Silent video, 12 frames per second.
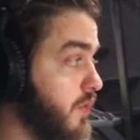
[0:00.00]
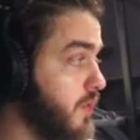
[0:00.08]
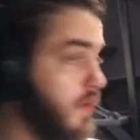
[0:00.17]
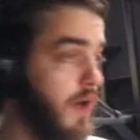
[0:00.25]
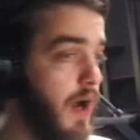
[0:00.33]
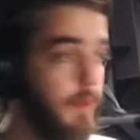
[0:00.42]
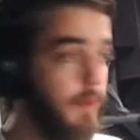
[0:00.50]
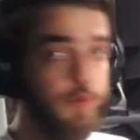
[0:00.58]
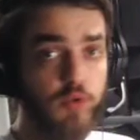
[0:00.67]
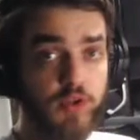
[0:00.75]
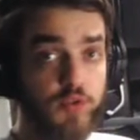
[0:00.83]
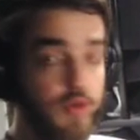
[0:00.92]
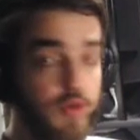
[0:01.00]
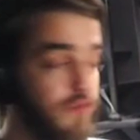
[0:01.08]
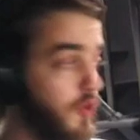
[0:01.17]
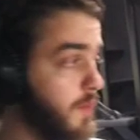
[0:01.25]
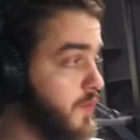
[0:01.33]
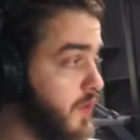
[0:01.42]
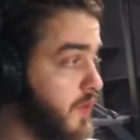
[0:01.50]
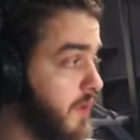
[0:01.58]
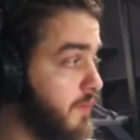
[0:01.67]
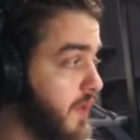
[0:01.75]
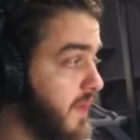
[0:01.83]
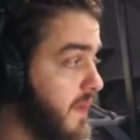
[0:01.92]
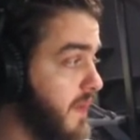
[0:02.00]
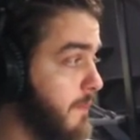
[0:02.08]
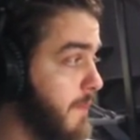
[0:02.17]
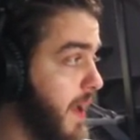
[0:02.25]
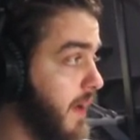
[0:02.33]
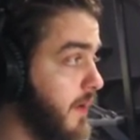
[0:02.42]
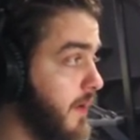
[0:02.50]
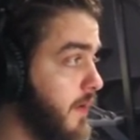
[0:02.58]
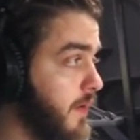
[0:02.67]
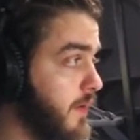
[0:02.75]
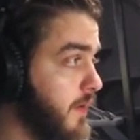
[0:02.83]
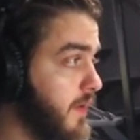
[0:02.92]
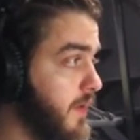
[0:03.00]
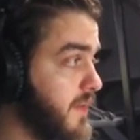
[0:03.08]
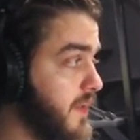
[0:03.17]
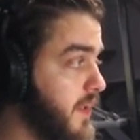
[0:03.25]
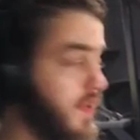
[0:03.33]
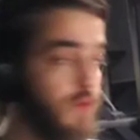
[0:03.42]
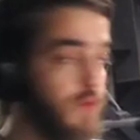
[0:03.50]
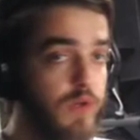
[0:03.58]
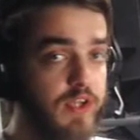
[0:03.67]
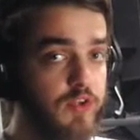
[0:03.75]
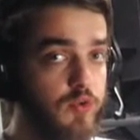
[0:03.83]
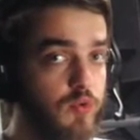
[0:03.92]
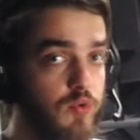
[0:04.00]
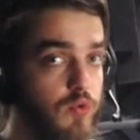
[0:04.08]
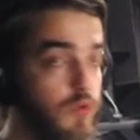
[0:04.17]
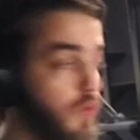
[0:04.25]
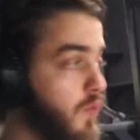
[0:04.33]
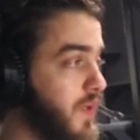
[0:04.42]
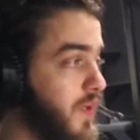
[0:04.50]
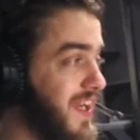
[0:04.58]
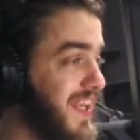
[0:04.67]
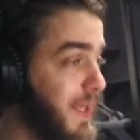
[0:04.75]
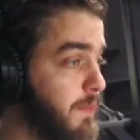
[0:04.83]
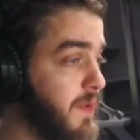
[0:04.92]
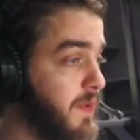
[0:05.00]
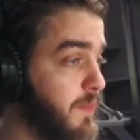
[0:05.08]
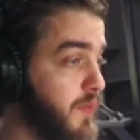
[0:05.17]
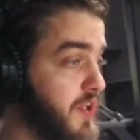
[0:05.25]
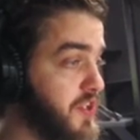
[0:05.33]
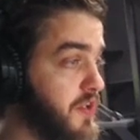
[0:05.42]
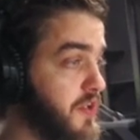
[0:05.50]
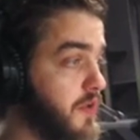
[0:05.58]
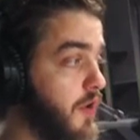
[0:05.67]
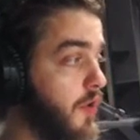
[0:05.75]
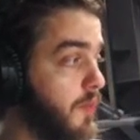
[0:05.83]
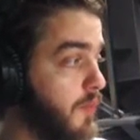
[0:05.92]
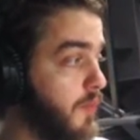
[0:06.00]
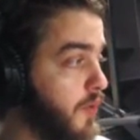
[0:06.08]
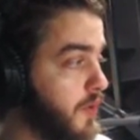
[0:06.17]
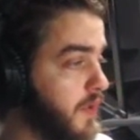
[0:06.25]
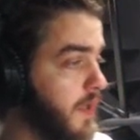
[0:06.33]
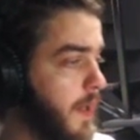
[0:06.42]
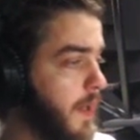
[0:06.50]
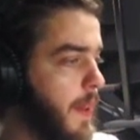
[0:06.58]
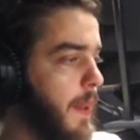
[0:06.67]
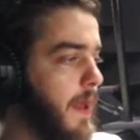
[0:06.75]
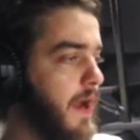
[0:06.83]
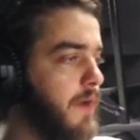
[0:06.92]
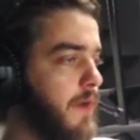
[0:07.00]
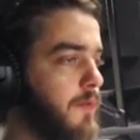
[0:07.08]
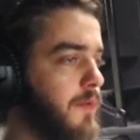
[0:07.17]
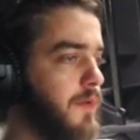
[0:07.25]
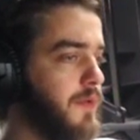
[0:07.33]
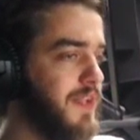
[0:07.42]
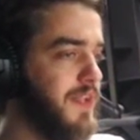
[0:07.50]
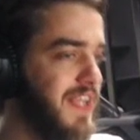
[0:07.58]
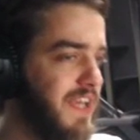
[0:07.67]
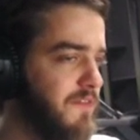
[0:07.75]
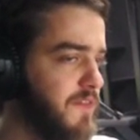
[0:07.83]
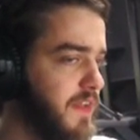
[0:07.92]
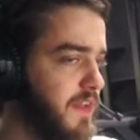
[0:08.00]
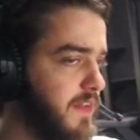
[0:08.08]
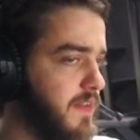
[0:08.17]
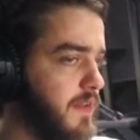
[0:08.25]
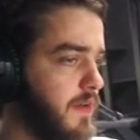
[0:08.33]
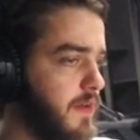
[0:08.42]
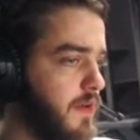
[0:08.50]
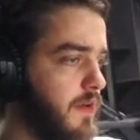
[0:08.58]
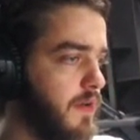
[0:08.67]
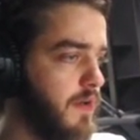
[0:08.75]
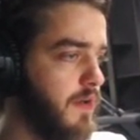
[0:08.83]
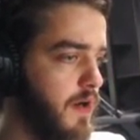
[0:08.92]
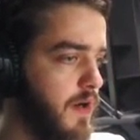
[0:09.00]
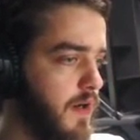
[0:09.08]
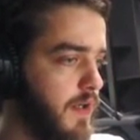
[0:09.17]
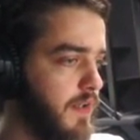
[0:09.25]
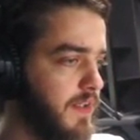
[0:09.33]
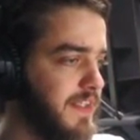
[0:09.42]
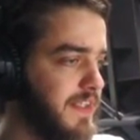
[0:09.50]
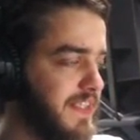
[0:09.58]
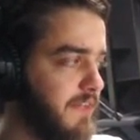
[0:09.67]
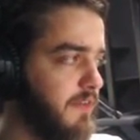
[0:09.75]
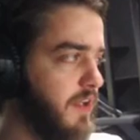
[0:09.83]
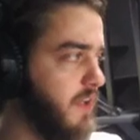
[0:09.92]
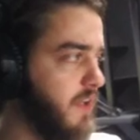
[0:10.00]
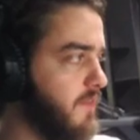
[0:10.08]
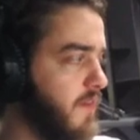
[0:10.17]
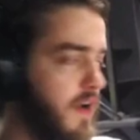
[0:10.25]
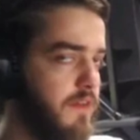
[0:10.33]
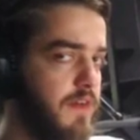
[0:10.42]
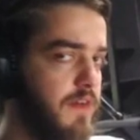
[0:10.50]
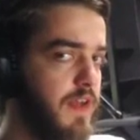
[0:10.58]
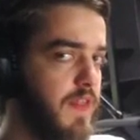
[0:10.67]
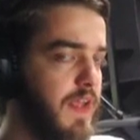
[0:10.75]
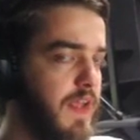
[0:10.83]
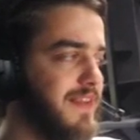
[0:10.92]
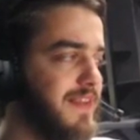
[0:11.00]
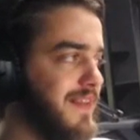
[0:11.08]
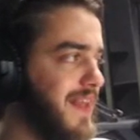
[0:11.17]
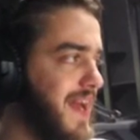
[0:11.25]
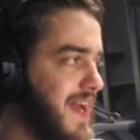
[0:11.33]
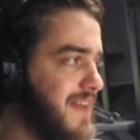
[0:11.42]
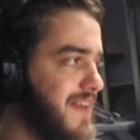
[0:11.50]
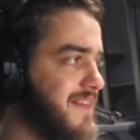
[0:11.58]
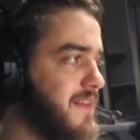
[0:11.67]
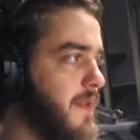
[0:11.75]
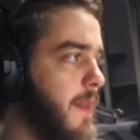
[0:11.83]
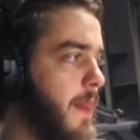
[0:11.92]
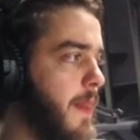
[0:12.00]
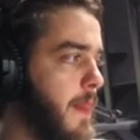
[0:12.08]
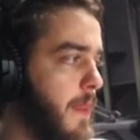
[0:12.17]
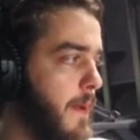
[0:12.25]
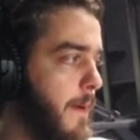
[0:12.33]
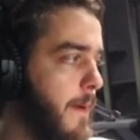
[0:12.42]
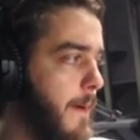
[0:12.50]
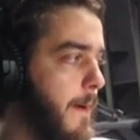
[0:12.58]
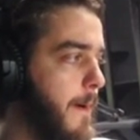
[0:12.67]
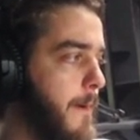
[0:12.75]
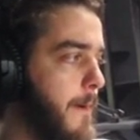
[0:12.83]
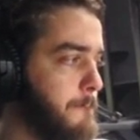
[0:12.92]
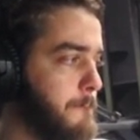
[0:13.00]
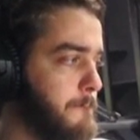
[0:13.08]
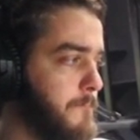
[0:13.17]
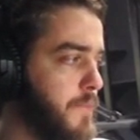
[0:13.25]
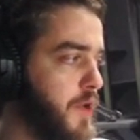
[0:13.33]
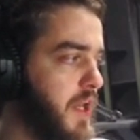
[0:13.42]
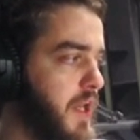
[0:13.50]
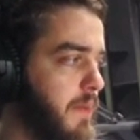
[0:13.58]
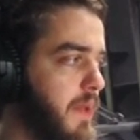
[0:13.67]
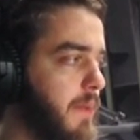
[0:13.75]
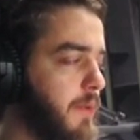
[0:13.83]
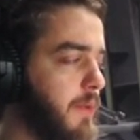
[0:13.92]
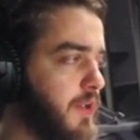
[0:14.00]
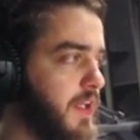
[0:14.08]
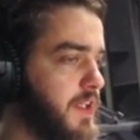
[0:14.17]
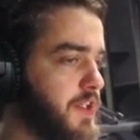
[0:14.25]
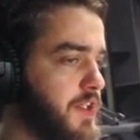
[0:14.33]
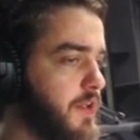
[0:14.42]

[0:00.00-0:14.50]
up to the 3-drops, you can bring them back. It's a nice way to keep the pressure on board. I would give this card a 7.5. I think it has a pretty big potential.